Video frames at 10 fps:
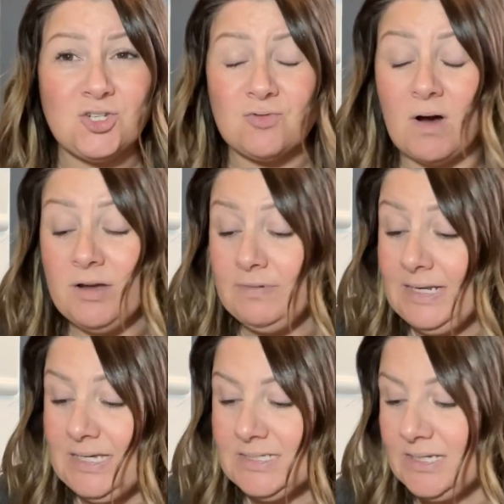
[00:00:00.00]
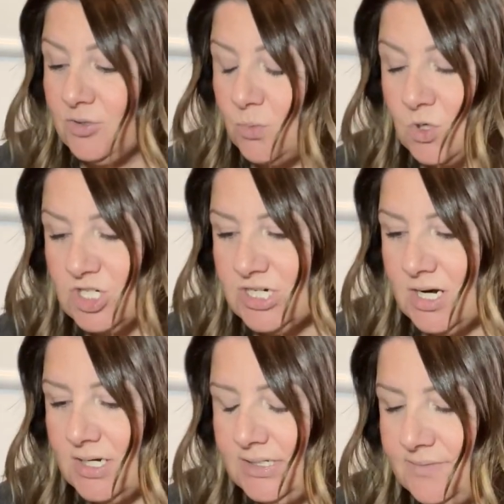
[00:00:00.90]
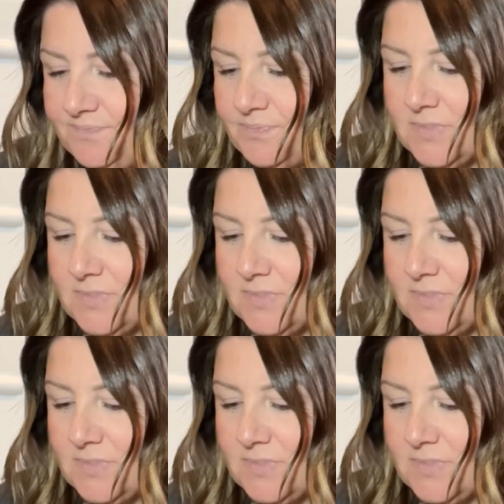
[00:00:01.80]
dry really easily on a washing line.